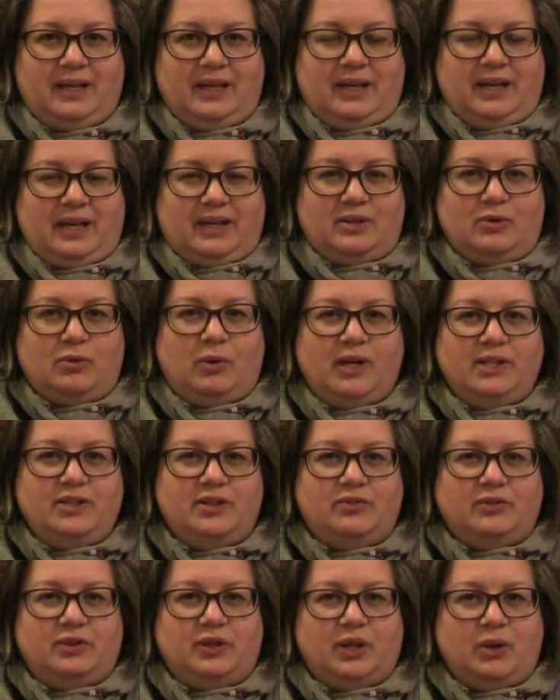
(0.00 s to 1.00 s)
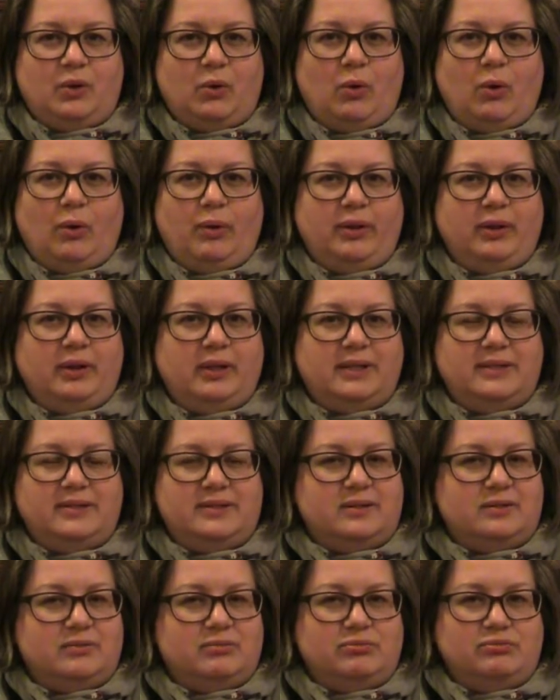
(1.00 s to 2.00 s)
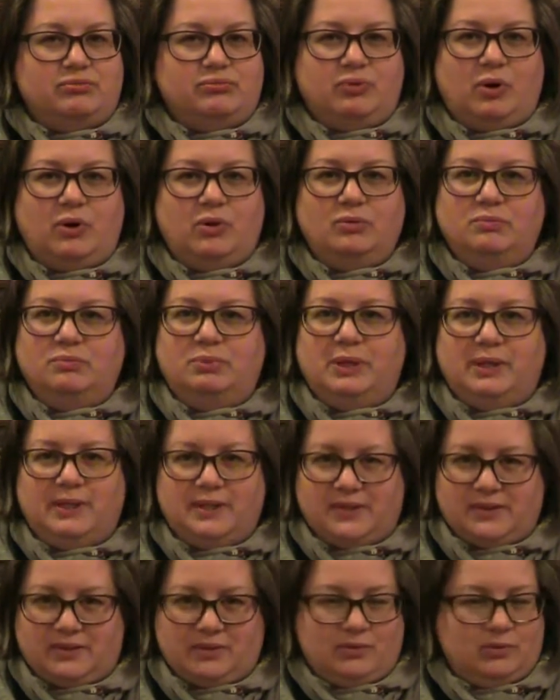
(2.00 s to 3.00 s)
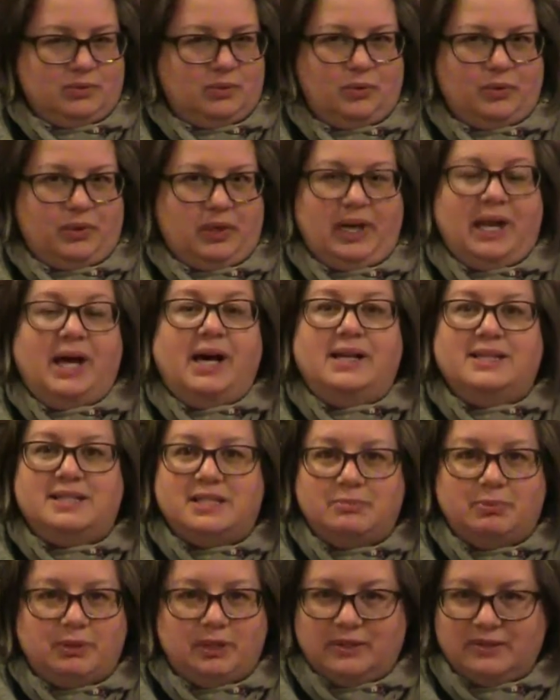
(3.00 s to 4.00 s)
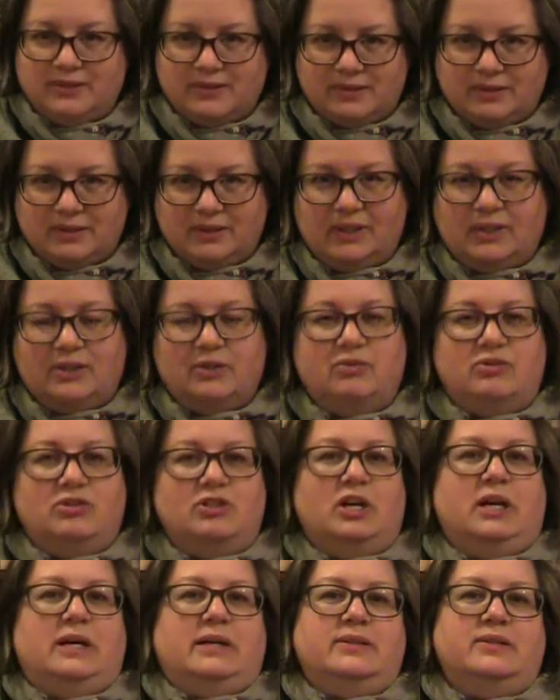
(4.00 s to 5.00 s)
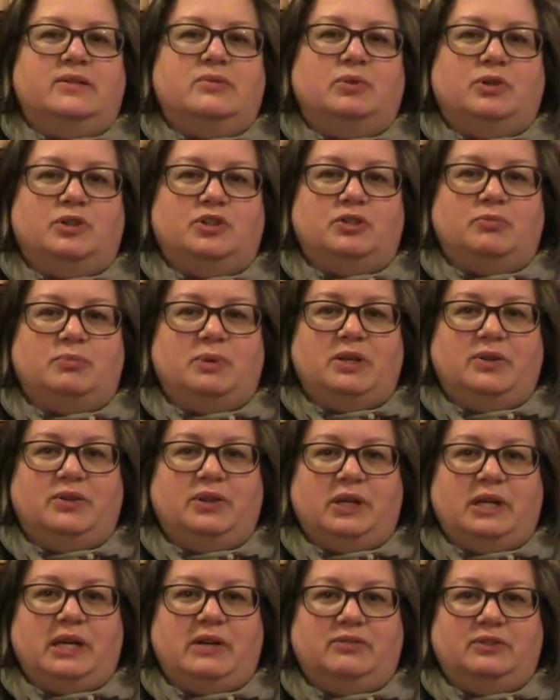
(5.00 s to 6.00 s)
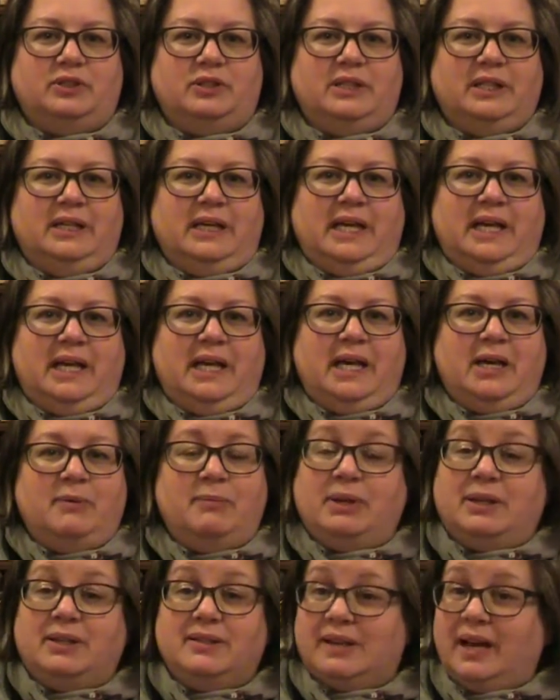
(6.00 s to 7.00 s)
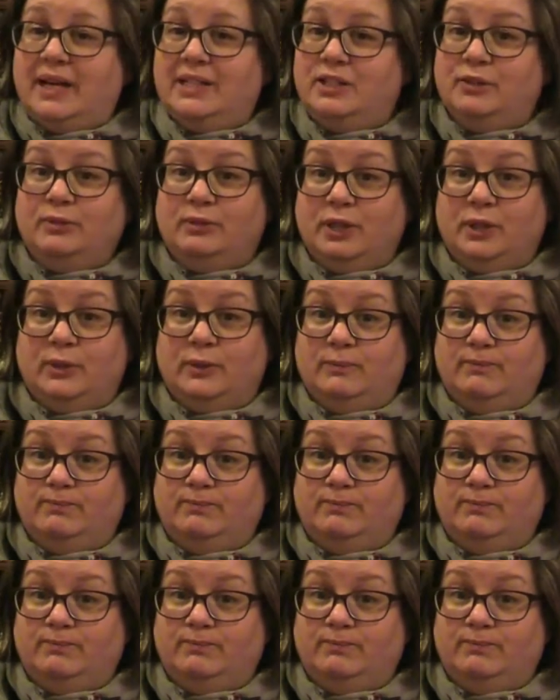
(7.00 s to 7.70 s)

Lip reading: And quite often the author is the wrong person or the last person that you should ask what should be on the cover, because I don't know.